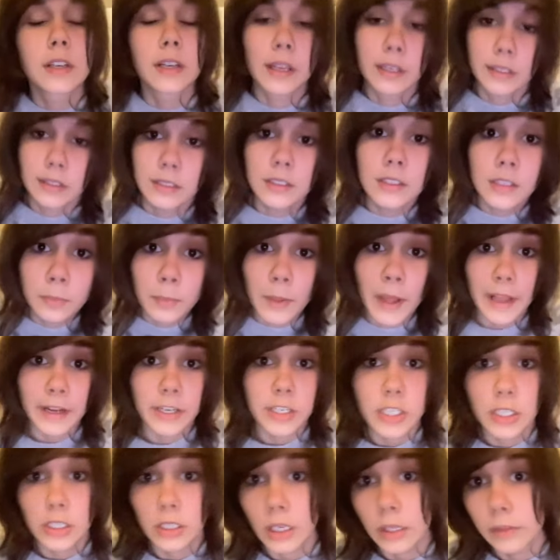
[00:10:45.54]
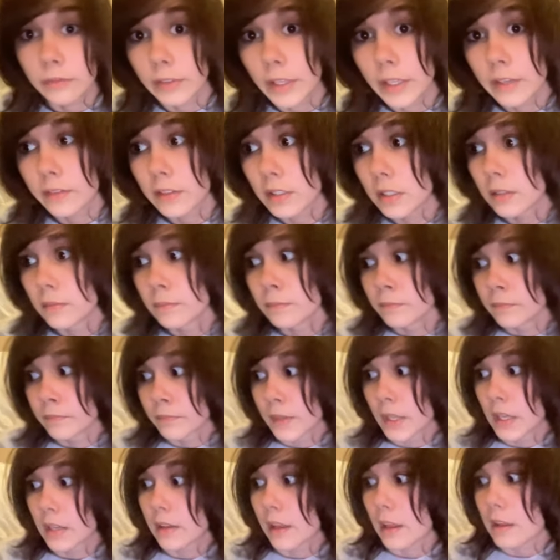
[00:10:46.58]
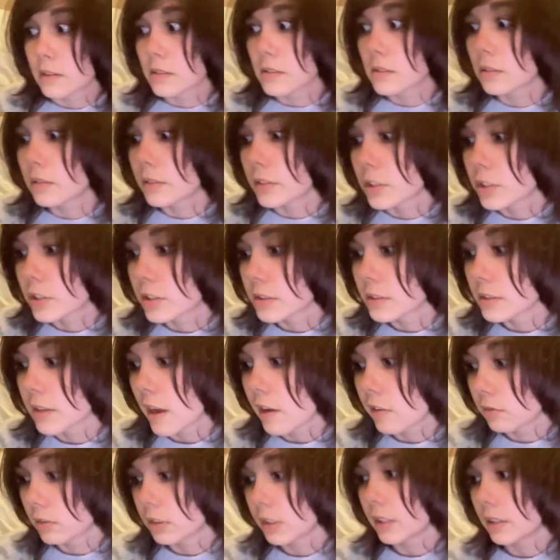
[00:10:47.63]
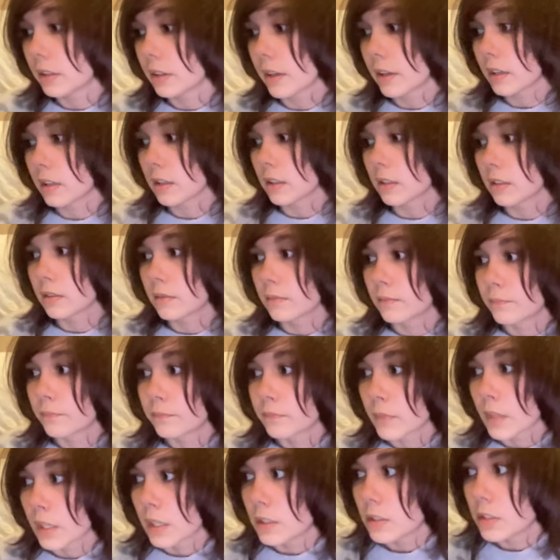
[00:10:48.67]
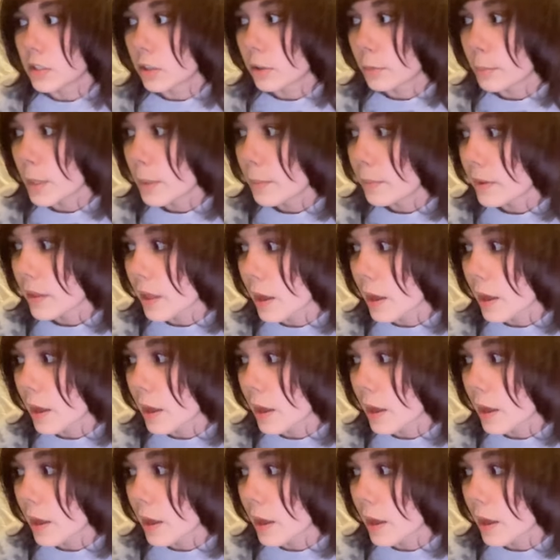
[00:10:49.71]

nice. It's black cherry flavored and that's delicious. I really like it. Do you remember